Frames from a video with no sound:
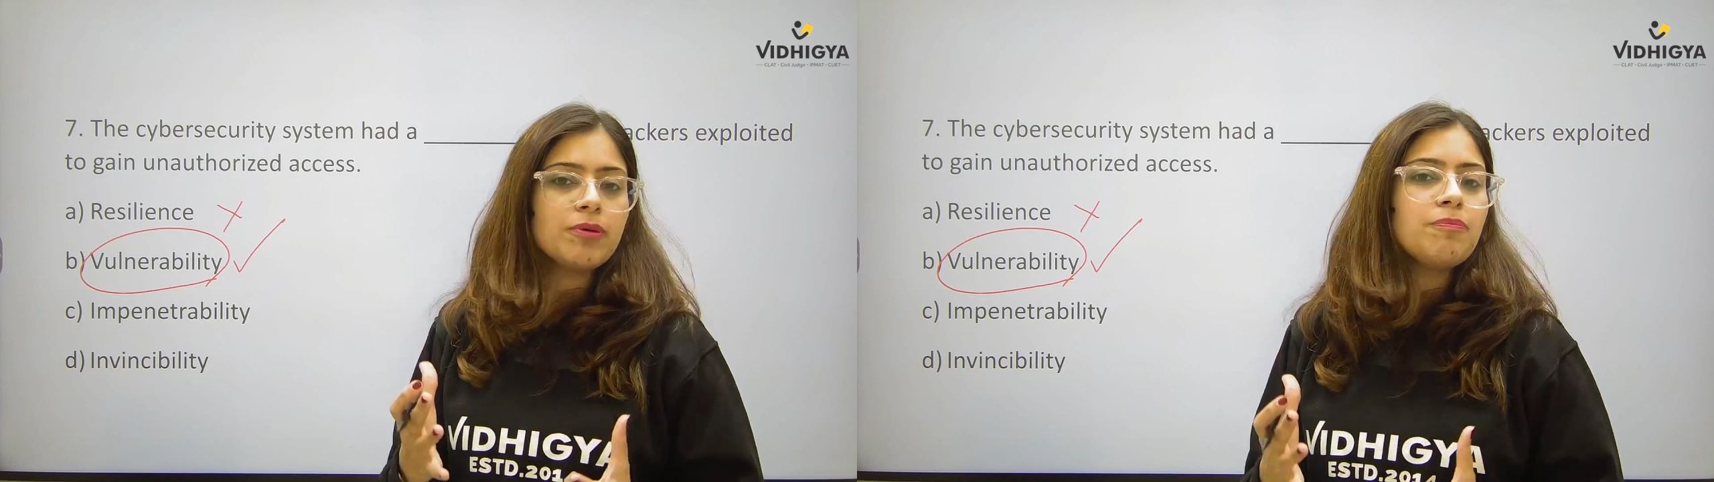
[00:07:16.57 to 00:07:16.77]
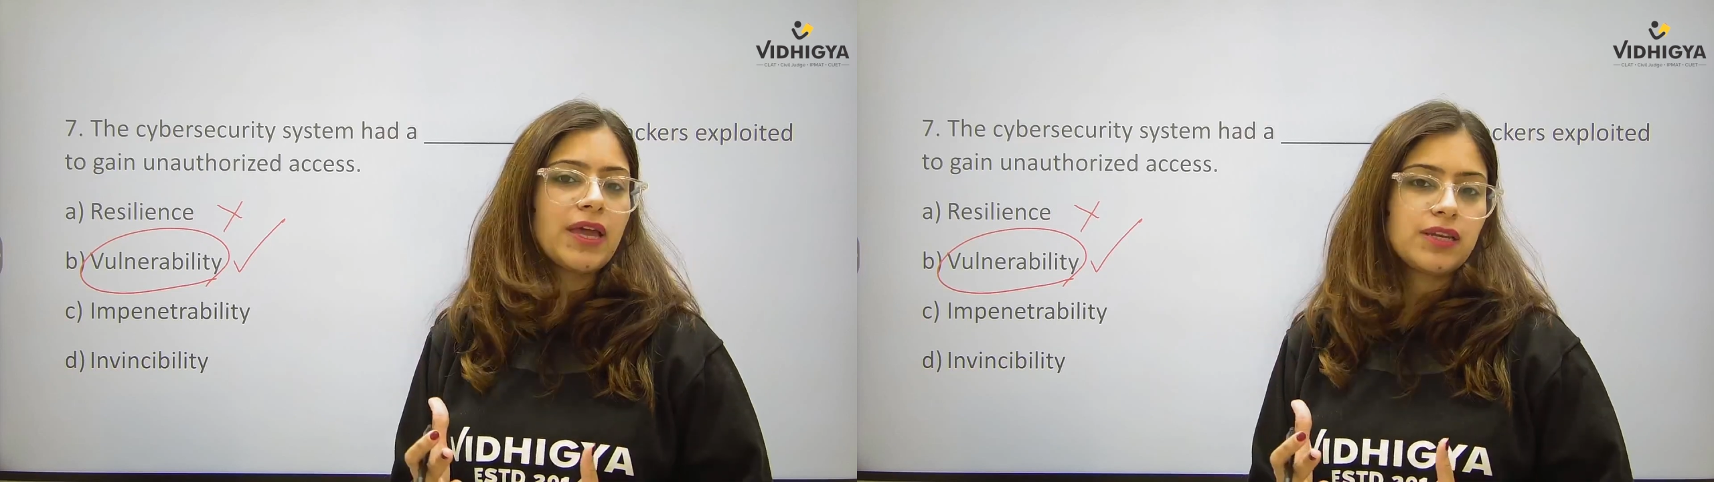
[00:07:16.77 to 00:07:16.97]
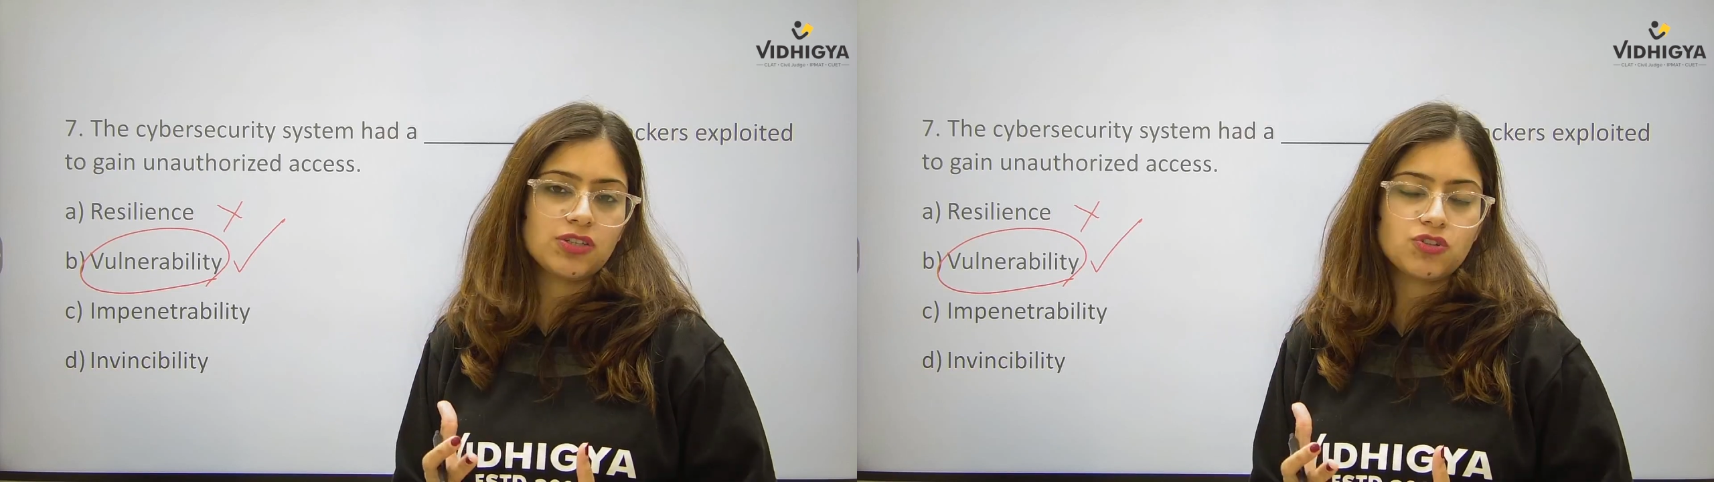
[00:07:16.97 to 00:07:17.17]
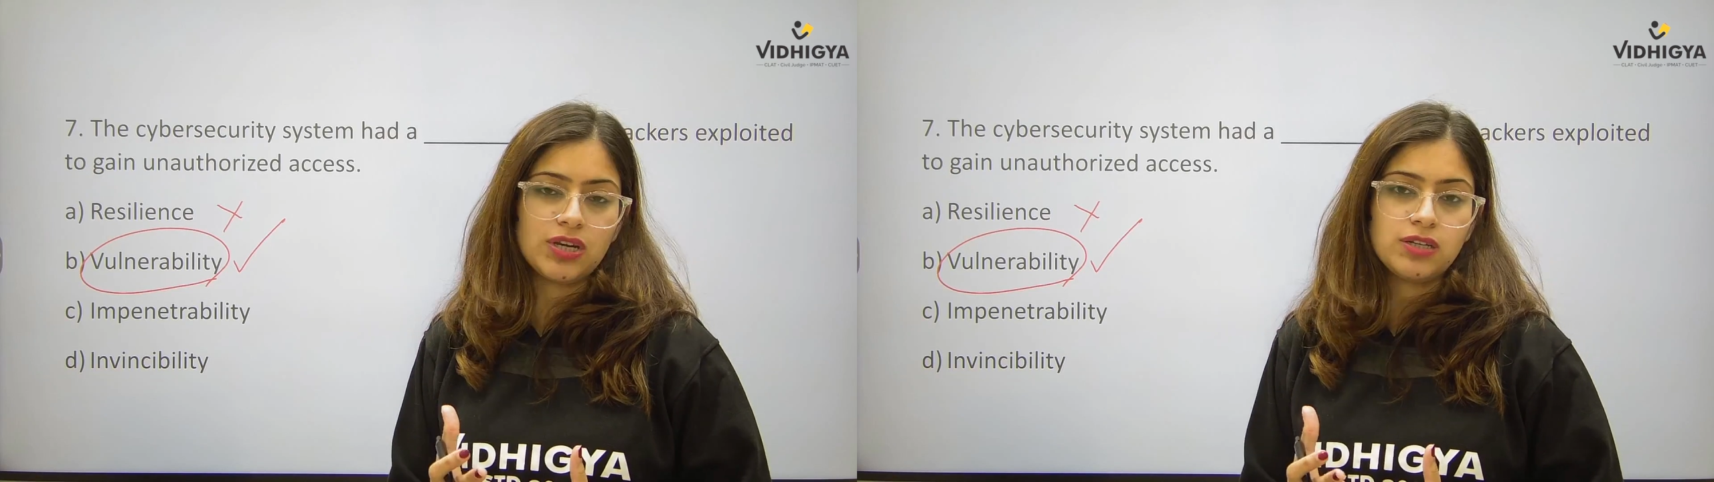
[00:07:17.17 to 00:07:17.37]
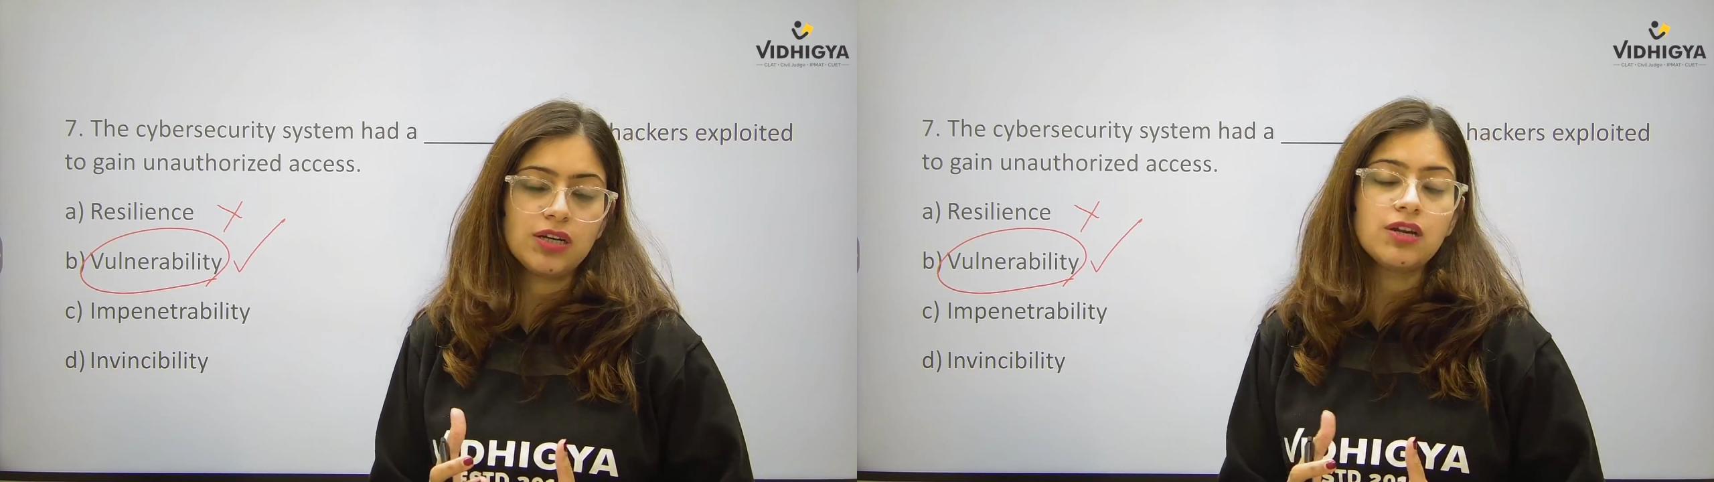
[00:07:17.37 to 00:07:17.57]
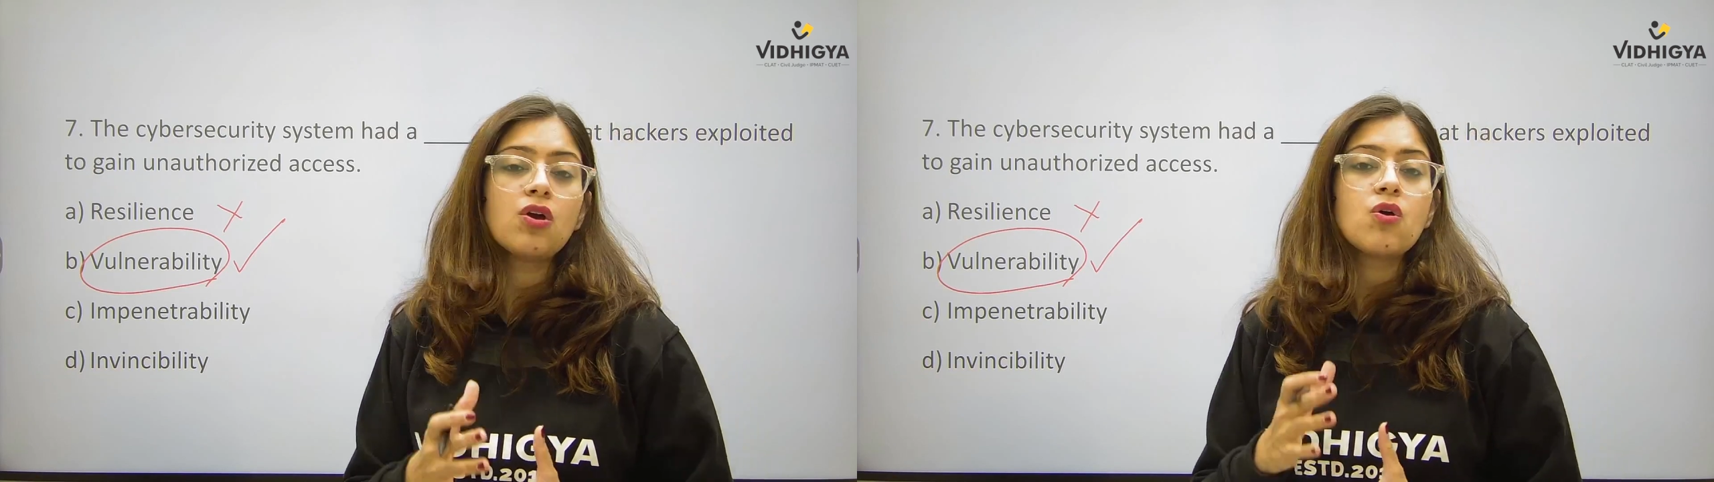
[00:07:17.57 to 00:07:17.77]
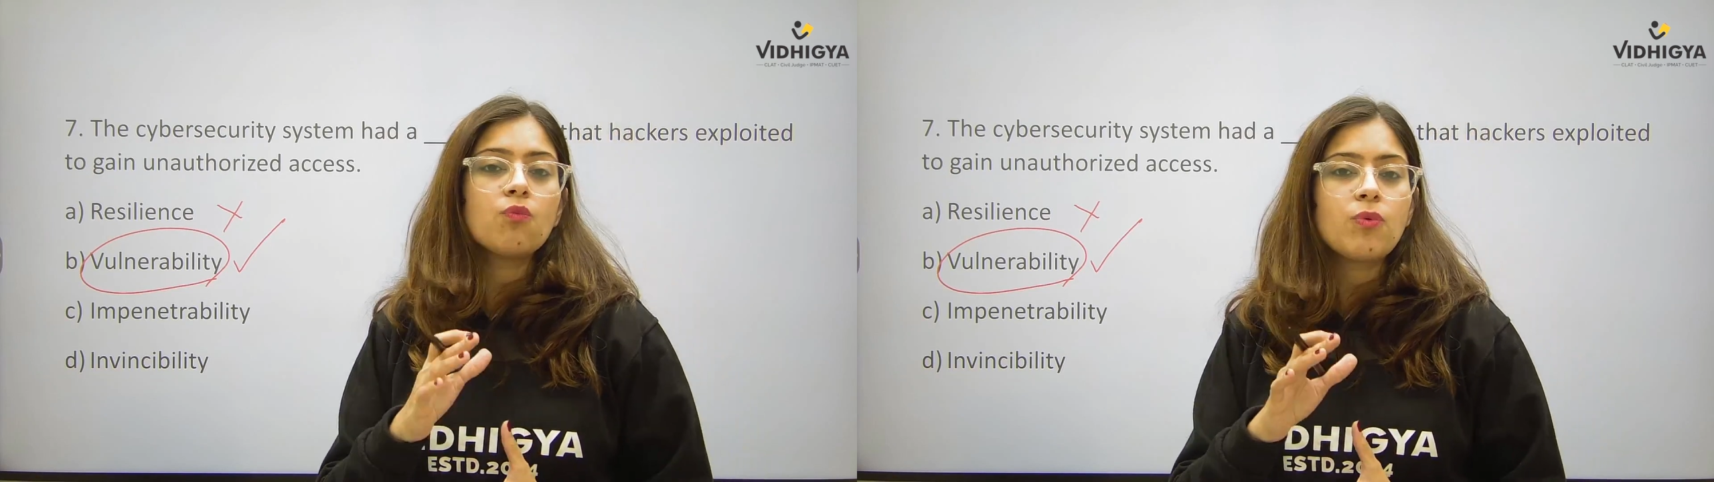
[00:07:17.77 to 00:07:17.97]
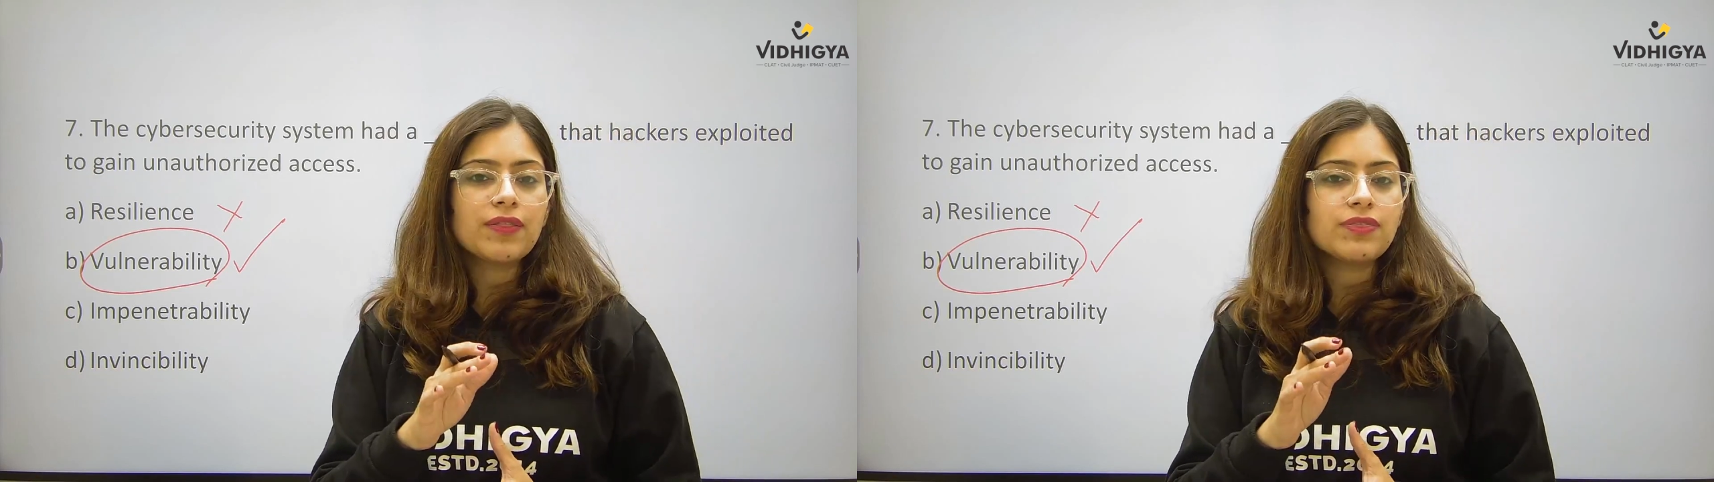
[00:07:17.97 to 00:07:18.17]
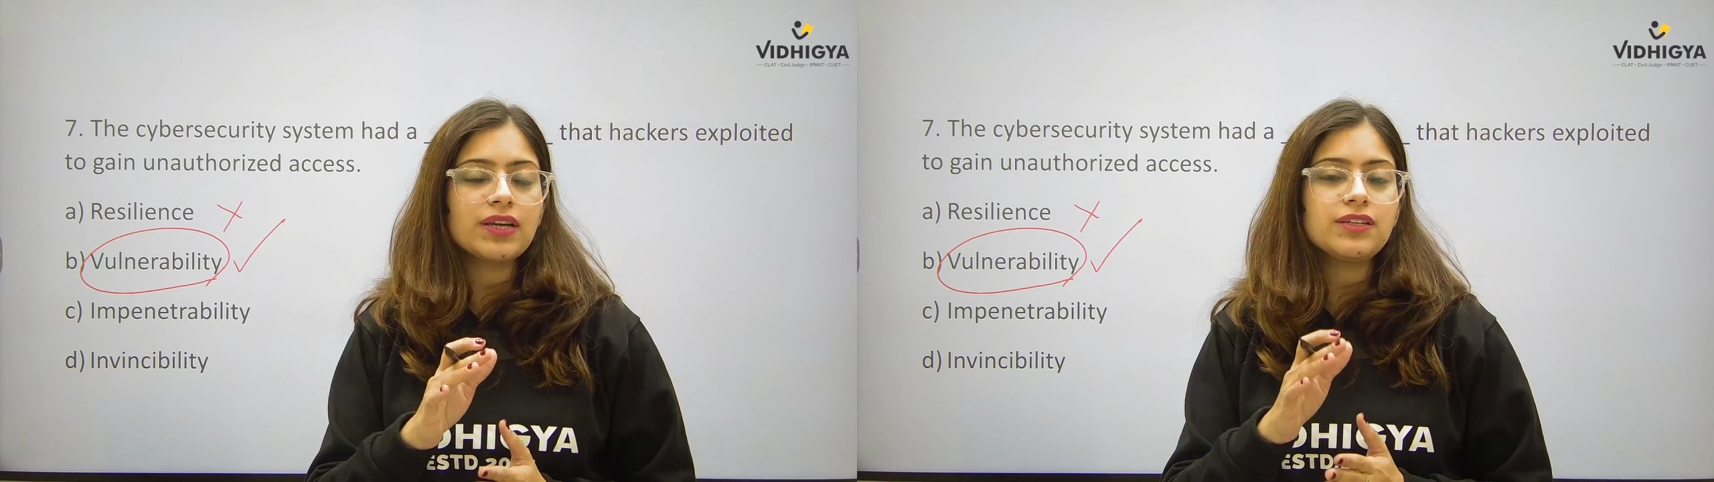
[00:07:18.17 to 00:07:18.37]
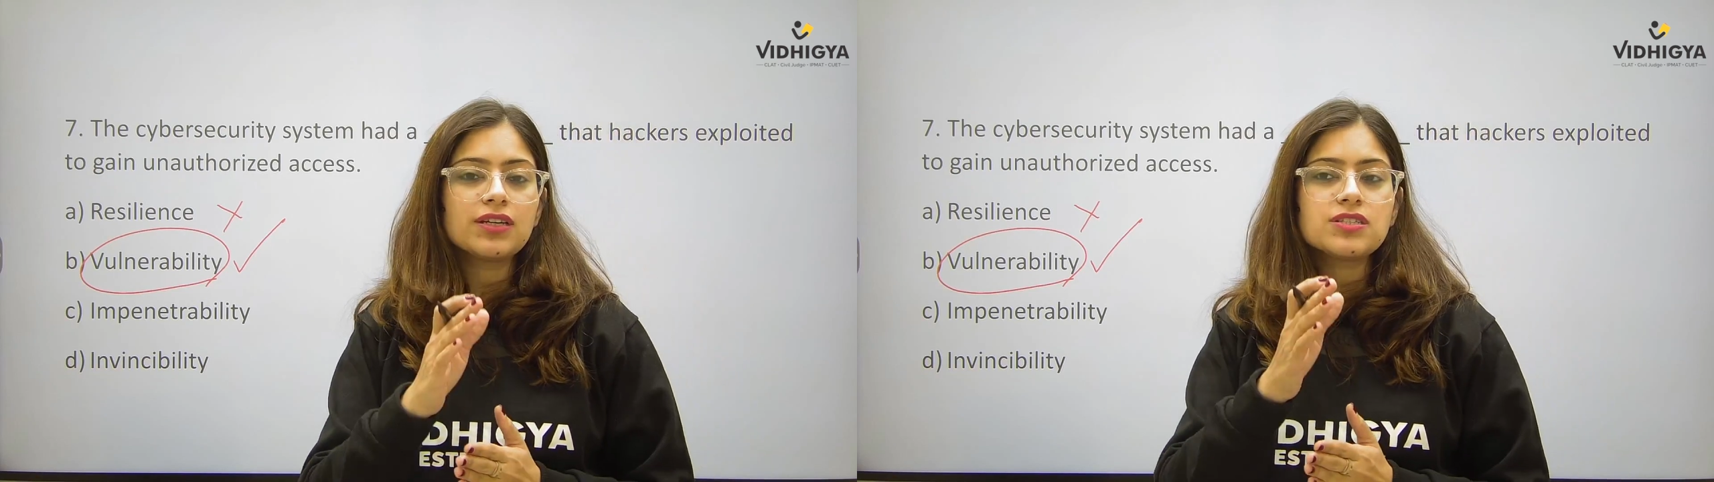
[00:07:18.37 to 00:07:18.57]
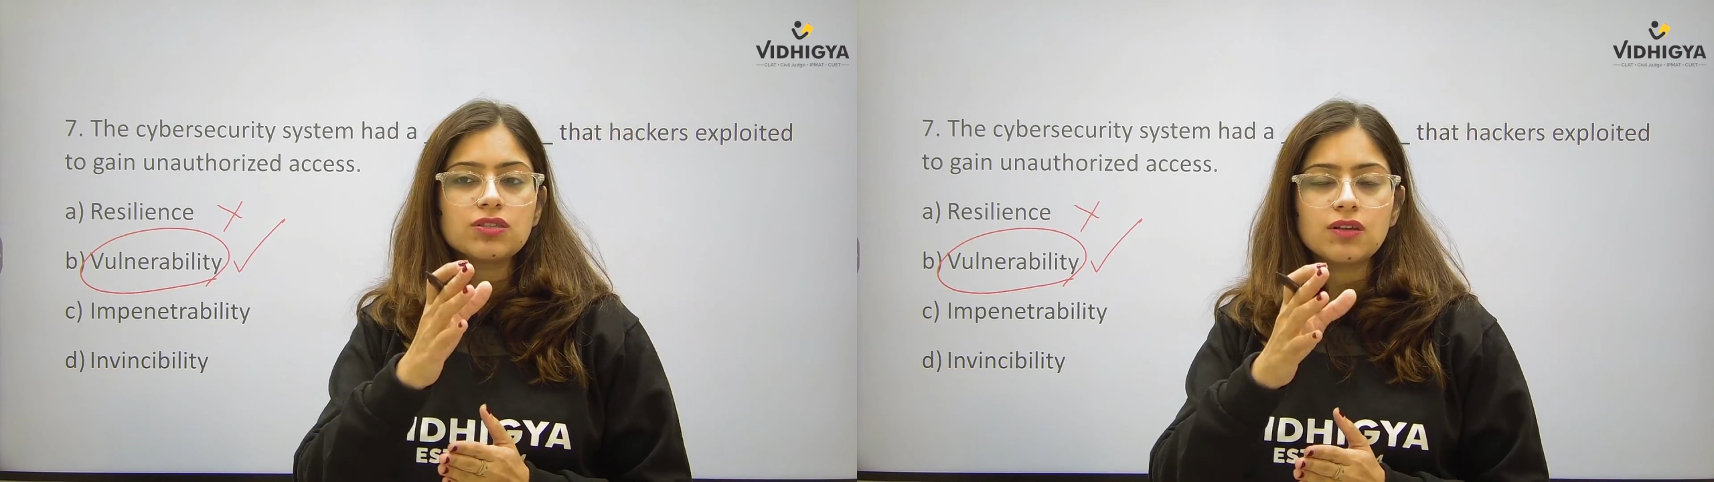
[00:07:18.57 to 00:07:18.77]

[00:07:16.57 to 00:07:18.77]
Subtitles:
penetrated, one that is